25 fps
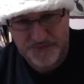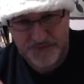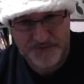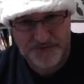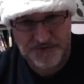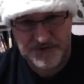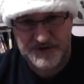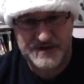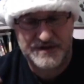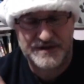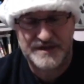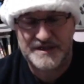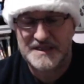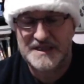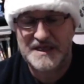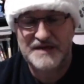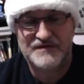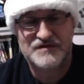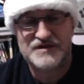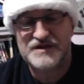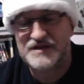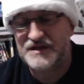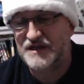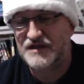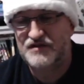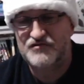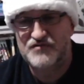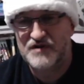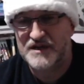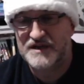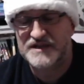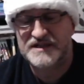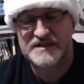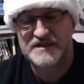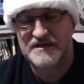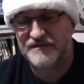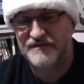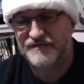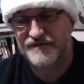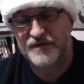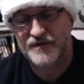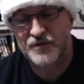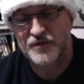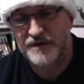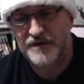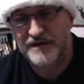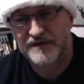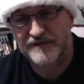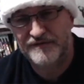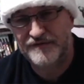just give us the address, I'll
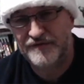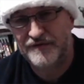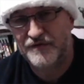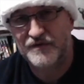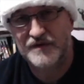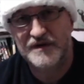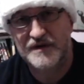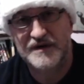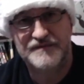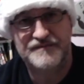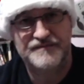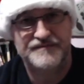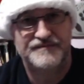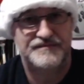forward it for you.